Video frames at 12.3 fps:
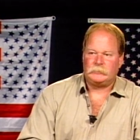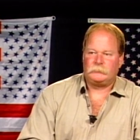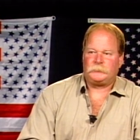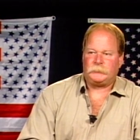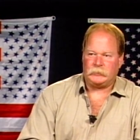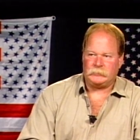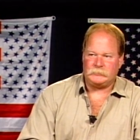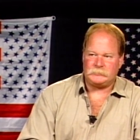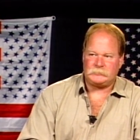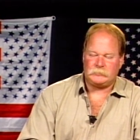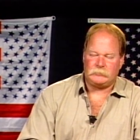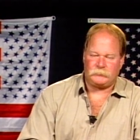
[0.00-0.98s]

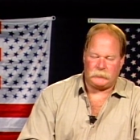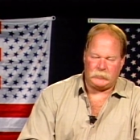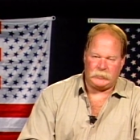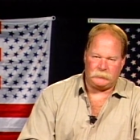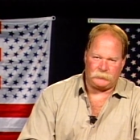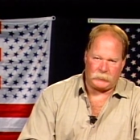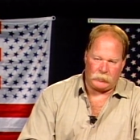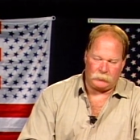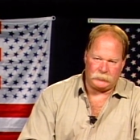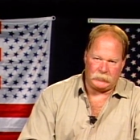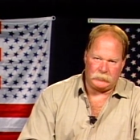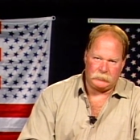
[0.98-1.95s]
funds and
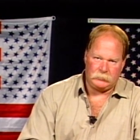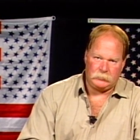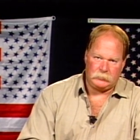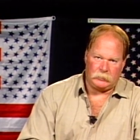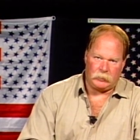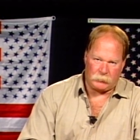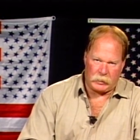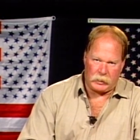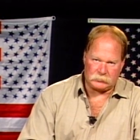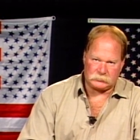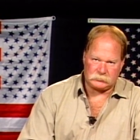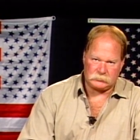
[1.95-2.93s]
founded
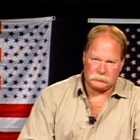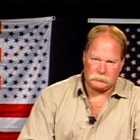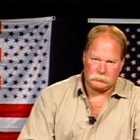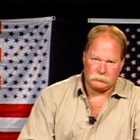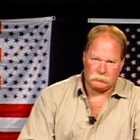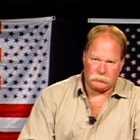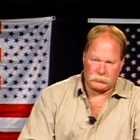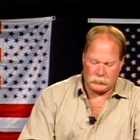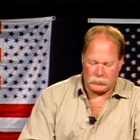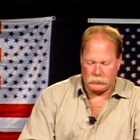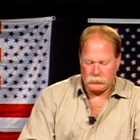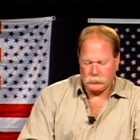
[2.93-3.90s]
Hamas. Okay,